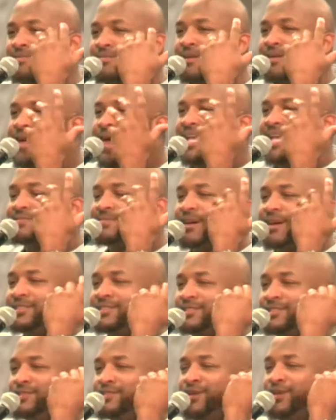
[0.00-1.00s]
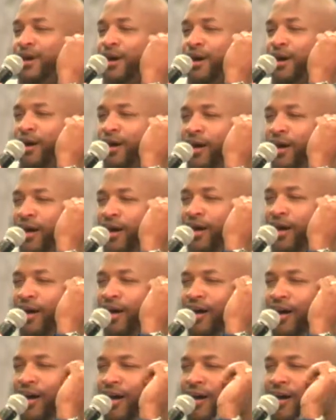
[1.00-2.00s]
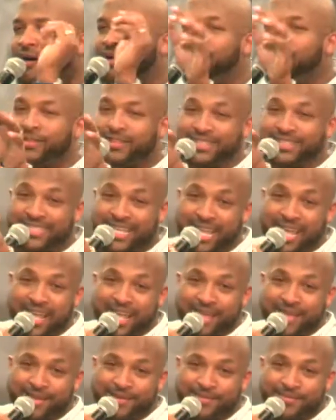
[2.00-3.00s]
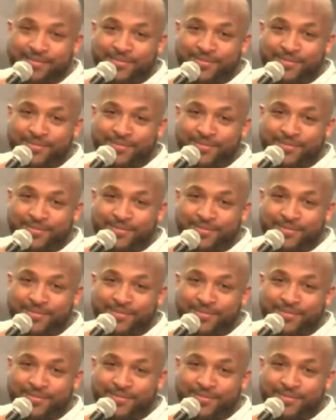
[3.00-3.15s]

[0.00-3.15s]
brags about you all the time.